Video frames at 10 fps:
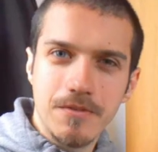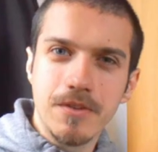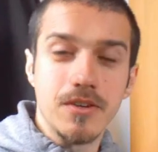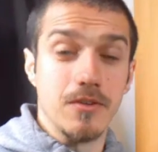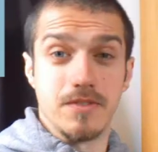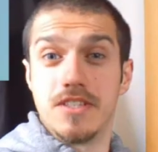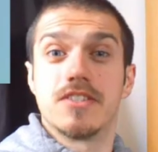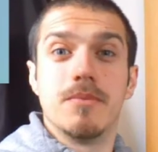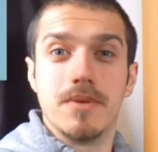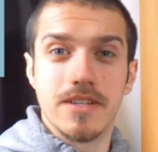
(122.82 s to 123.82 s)
and obviously
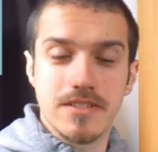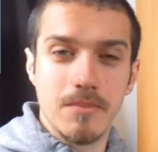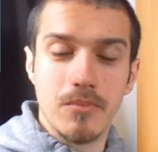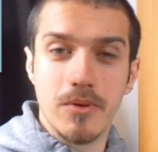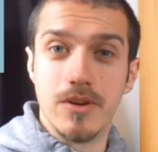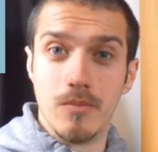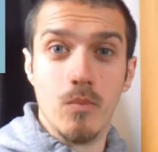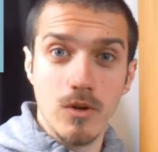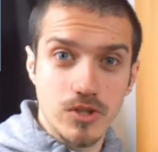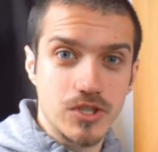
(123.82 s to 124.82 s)
somebody at some point had
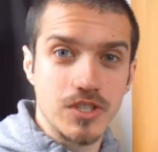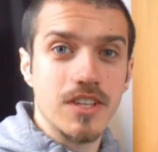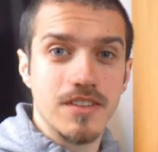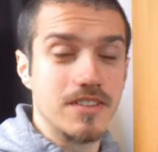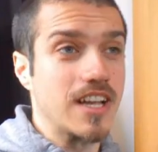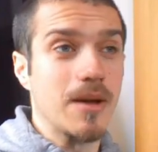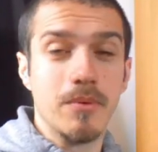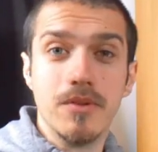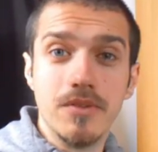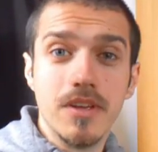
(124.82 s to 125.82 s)
watched this
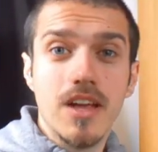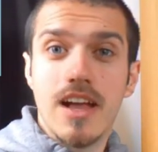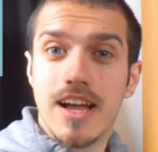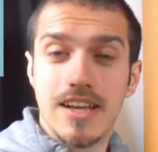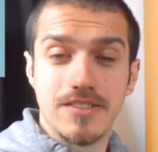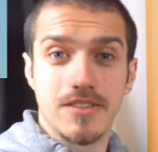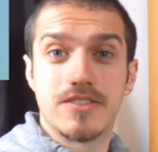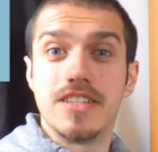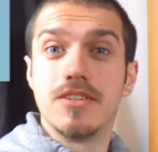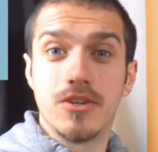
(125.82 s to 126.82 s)
happen and
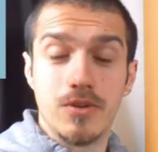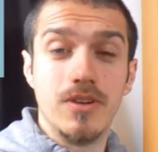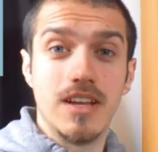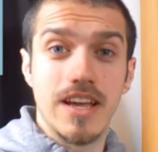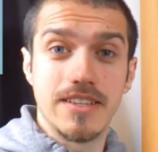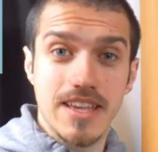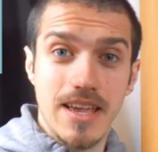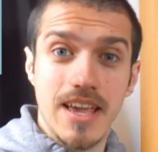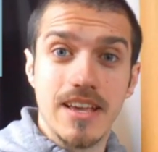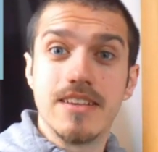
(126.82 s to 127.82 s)
seen a cuckoo lay its
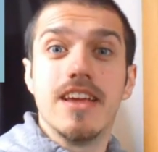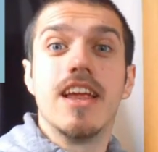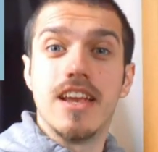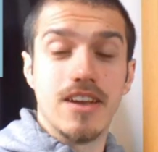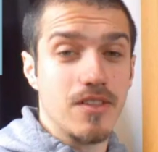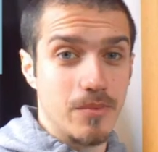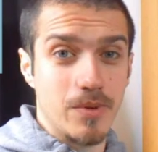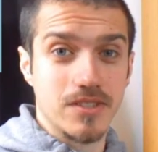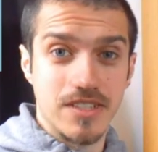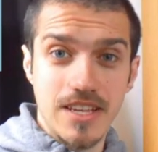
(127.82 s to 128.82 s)
egg in another
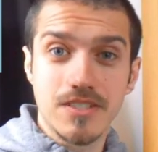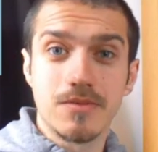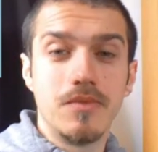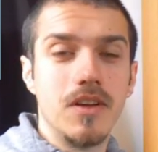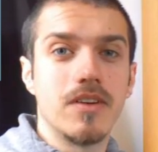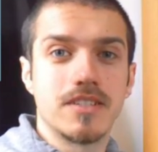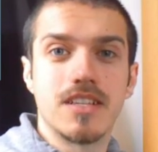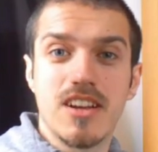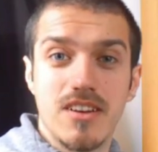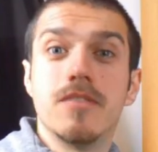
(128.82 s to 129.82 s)
bird's nest and realised that
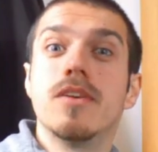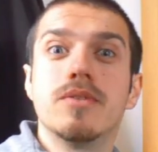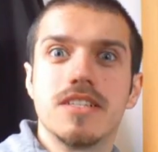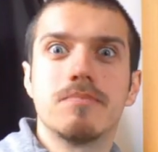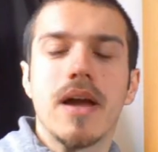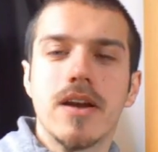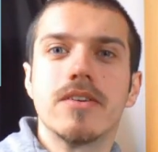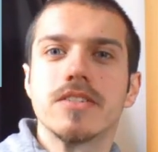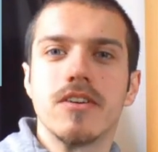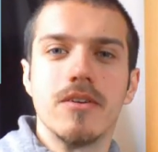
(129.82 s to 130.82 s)
kind of there was this
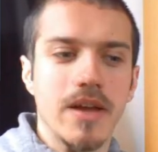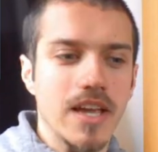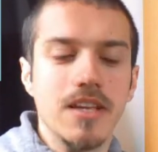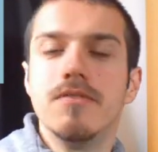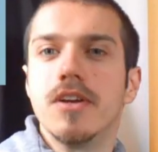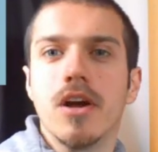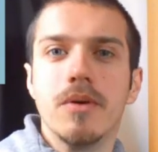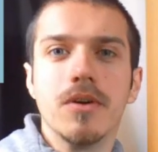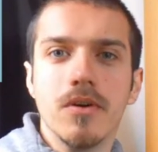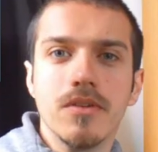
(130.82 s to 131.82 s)
parasite behaviour
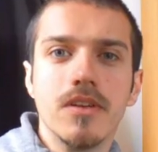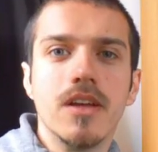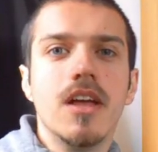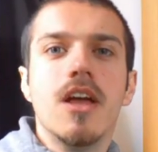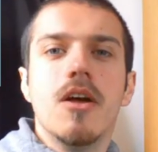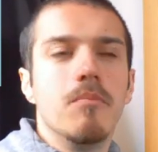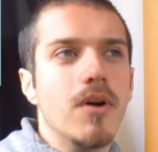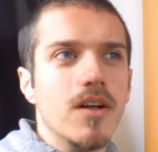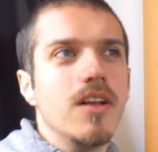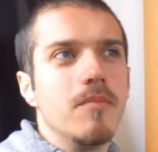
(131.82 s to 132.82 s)
going on.
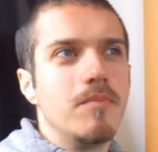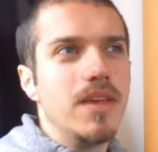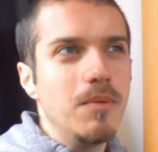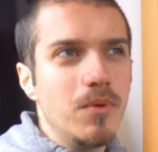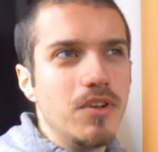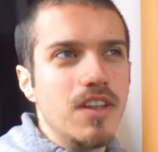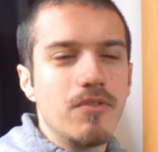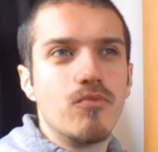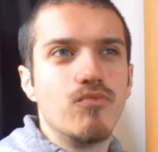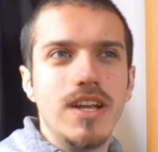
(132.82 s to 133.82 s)
But people had never
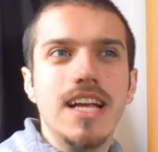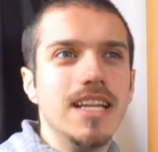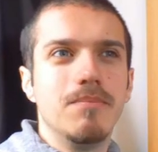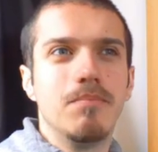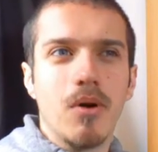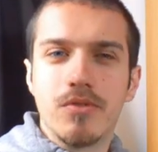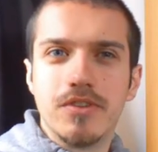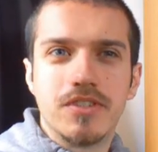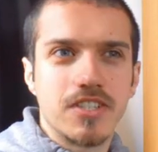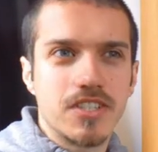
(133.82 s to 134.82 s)
really bothered
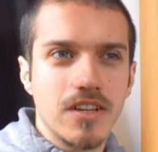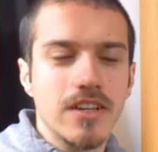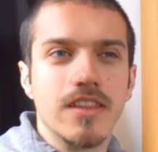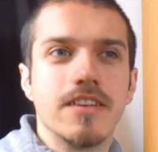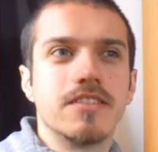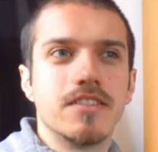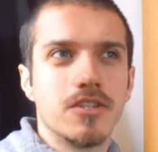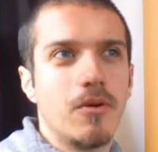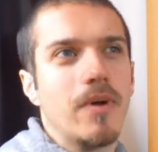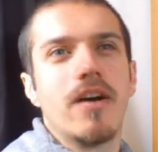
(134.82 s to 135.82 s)
to study this
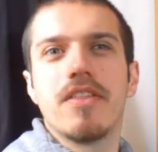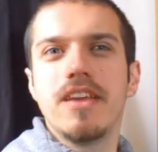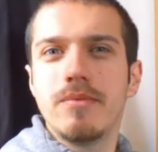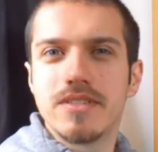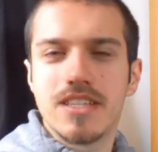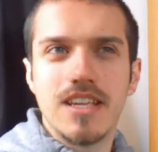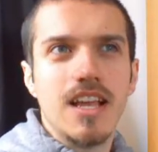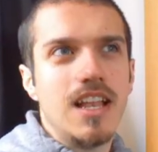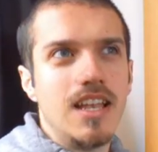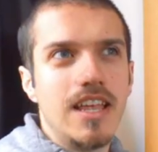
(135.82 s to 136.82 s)
until about, I think it was the
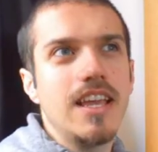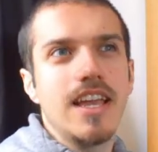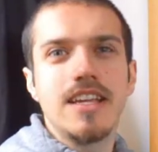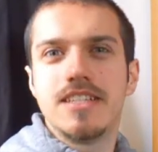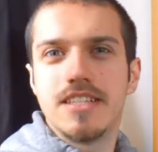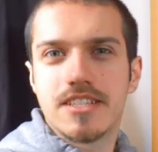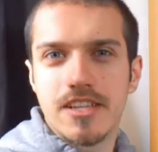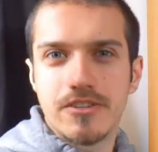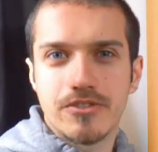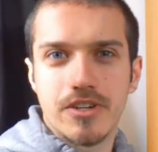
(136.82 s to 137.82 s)
late 18th
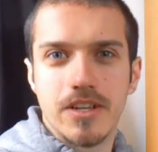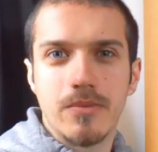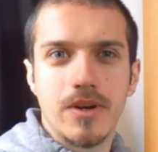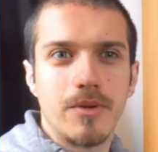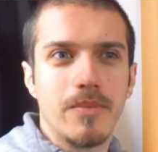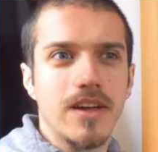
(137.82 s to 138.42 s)
century, when a man